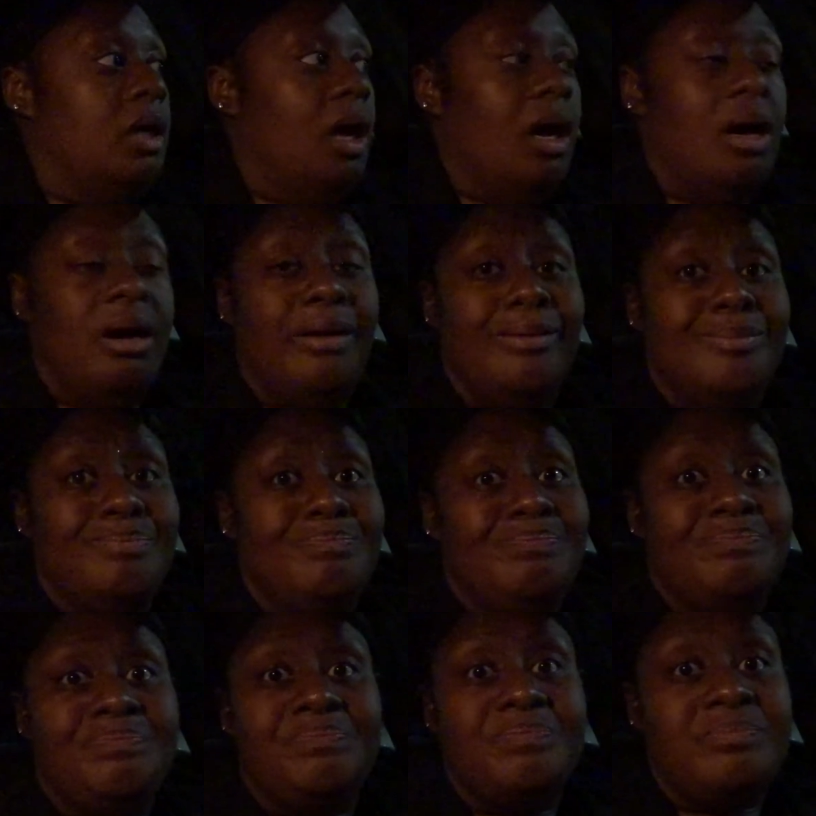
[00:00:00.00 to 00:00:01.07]

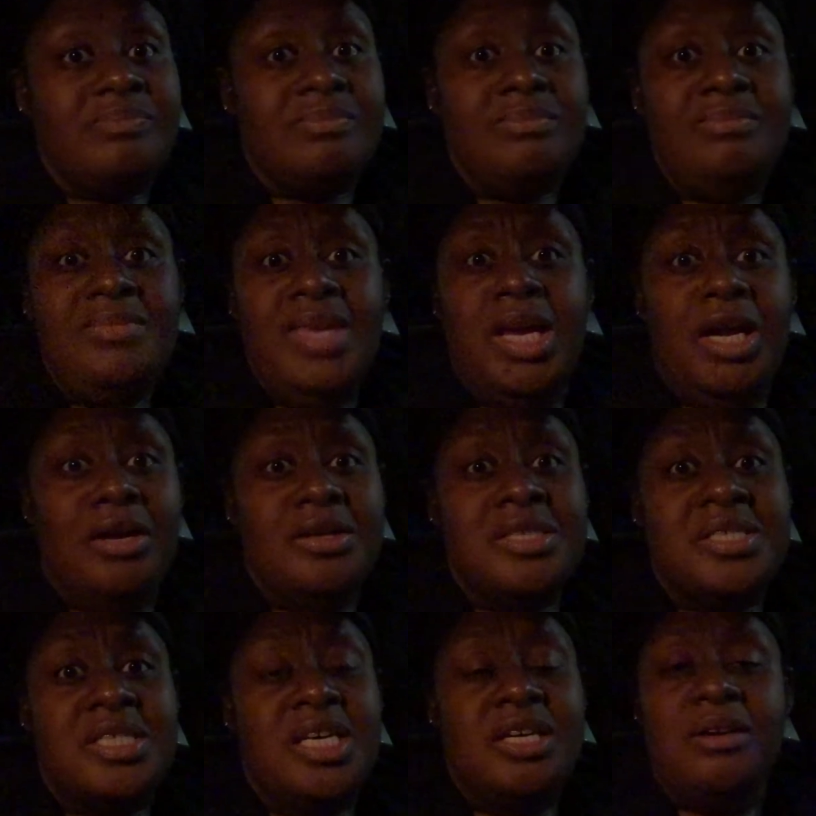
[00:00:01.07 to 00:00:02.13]
Harris
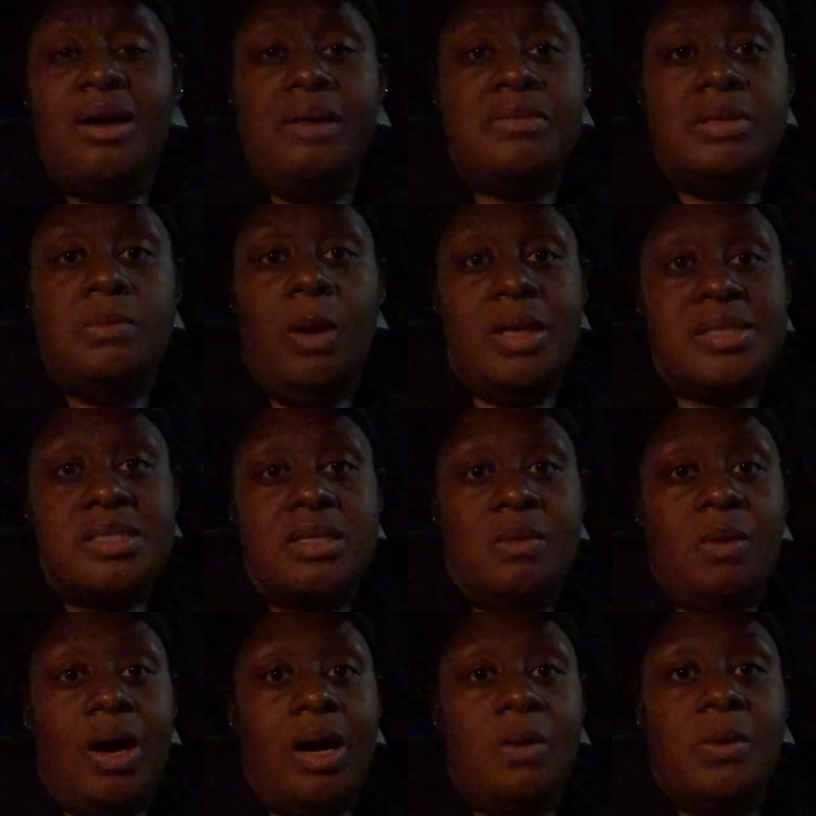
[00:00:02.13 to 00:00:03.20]
Teeter every once in
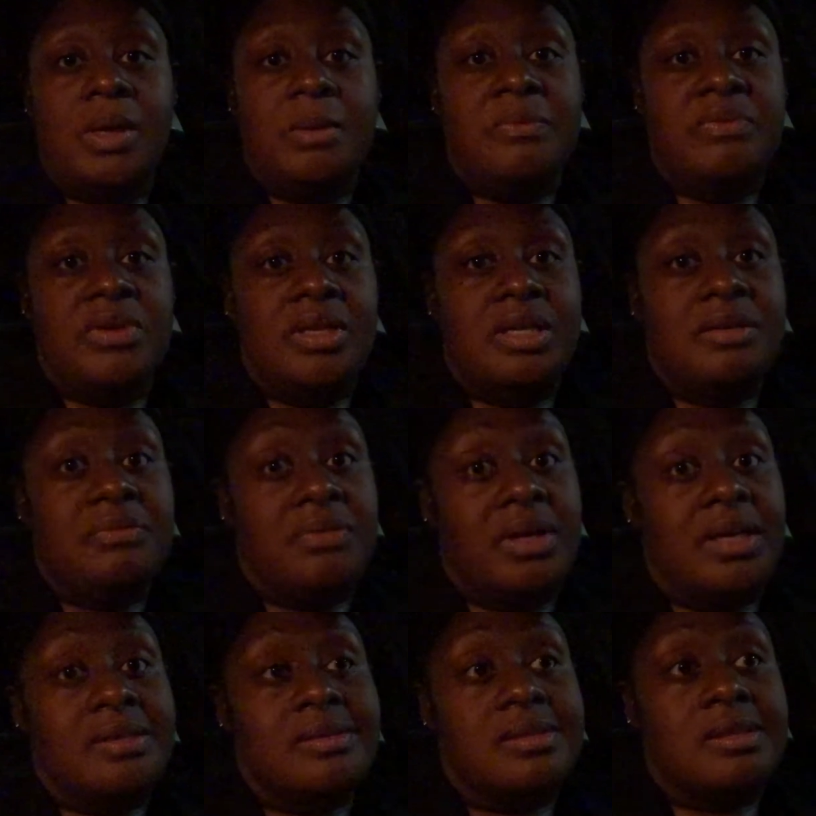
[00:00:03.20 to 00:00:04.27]
a while when I'm feeling
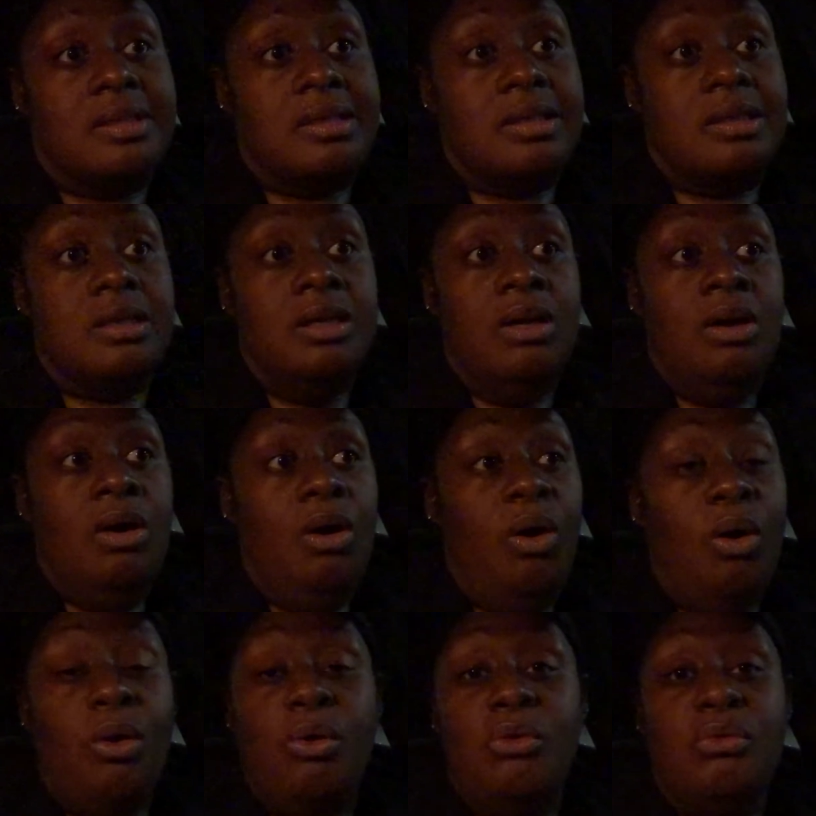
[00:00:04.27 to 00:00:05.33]
fancy,
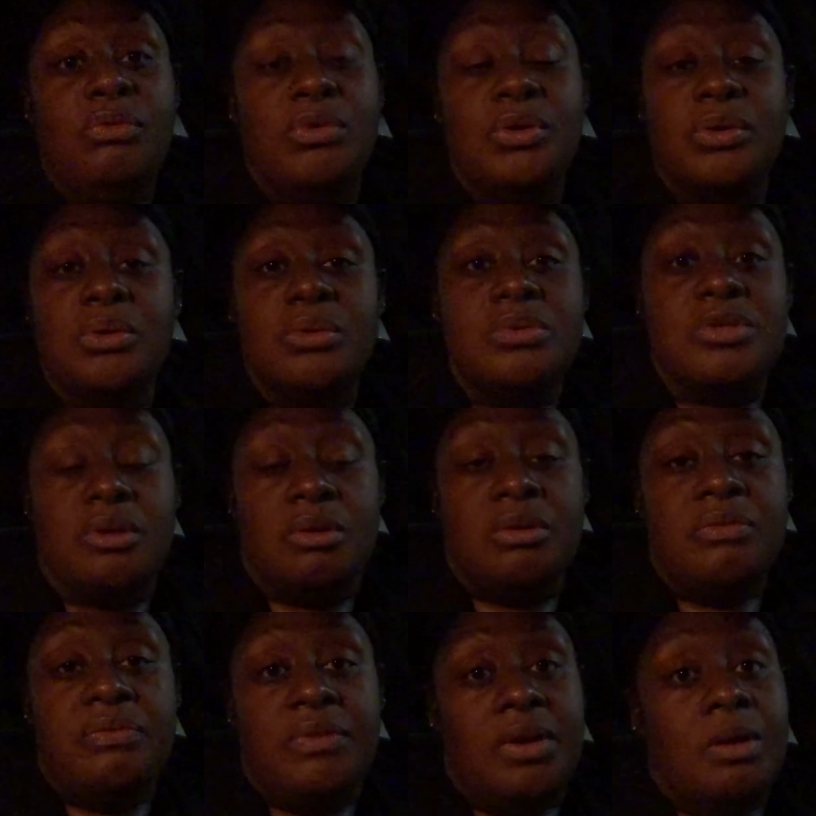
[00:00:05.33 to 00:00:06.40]
Whole Foods,
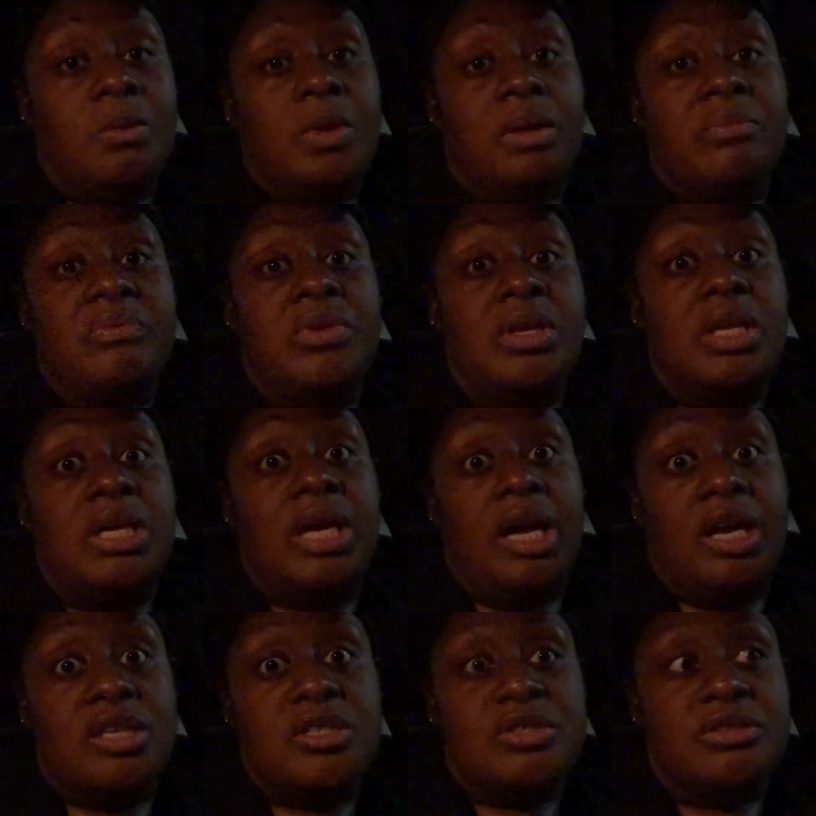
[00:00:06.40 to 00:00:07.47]
Earth Fair when I'm feeling
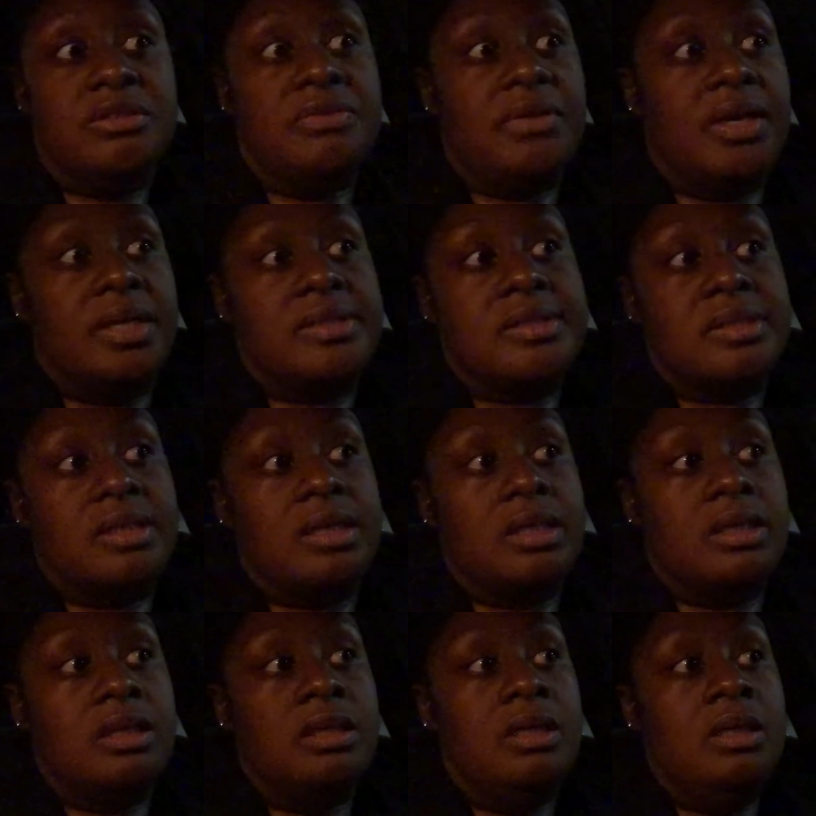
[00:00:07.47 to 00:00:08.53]
extra
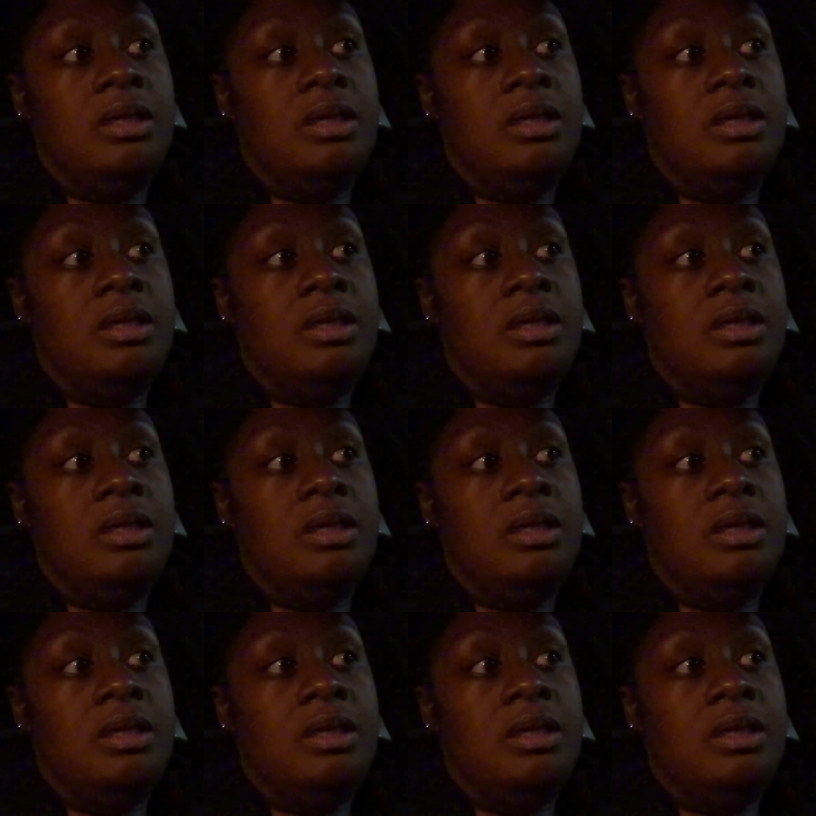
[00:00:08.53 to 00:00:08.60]
fancy.